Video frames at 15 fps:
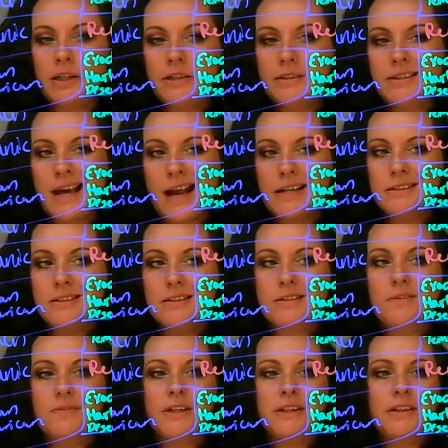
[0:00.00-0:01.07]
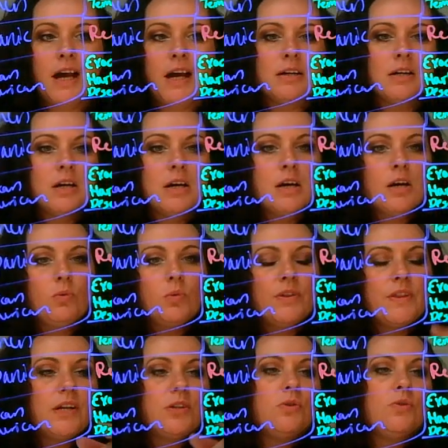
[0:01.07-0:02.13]
attacks and stuff like that. When
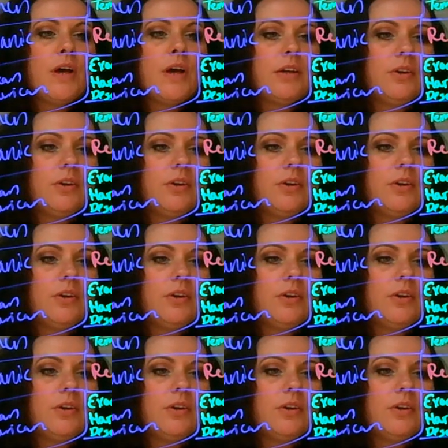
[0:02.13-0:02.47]
they do that,